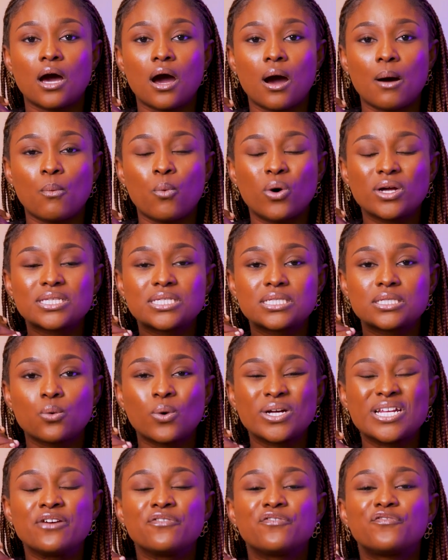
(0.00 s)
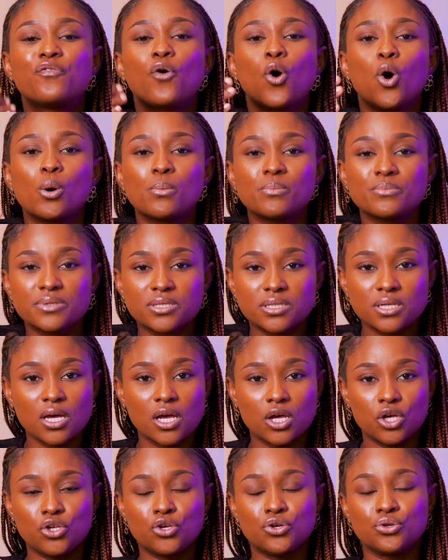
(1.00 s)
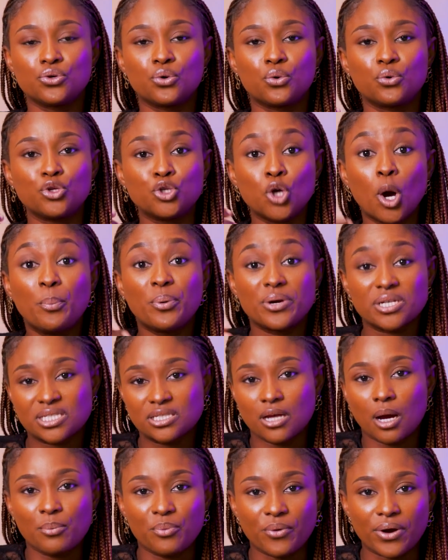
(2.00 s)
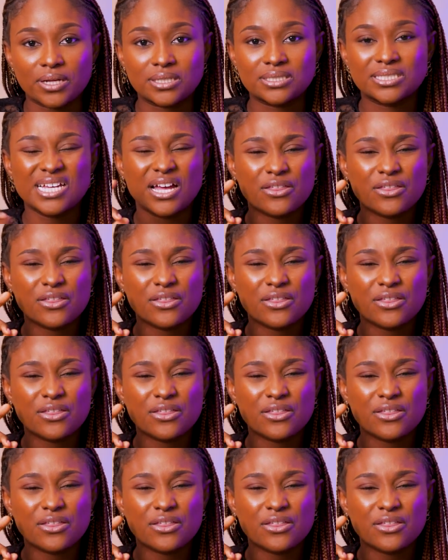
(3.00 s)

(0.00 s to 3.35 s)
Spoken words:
what informs, you know, your personal brand?